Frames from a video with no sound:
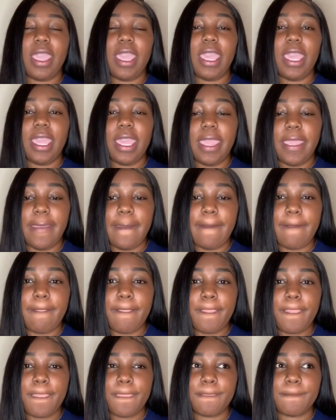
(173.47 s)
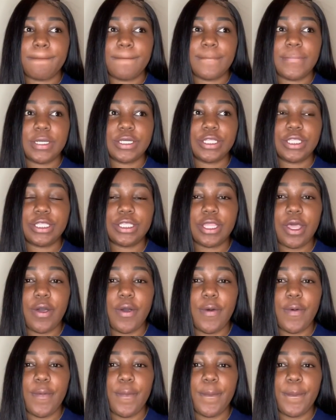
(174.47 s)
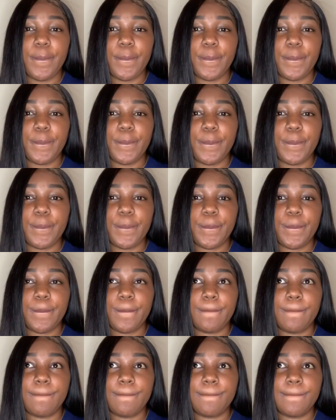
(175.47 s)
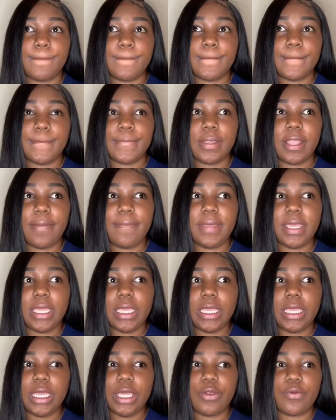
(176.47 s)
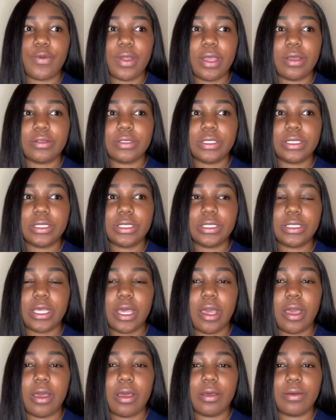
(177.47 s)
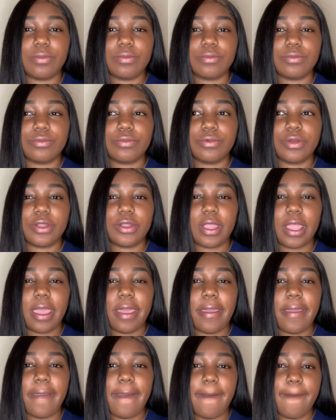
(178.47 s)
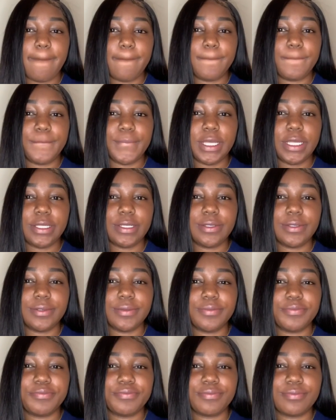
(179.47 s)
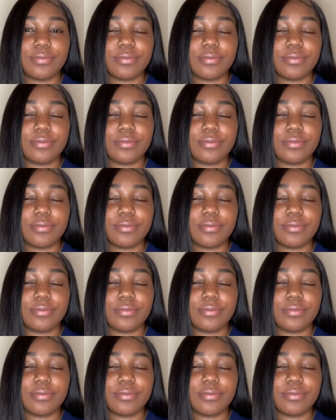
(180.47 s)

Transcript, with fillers: And so let me get around to time where it happened.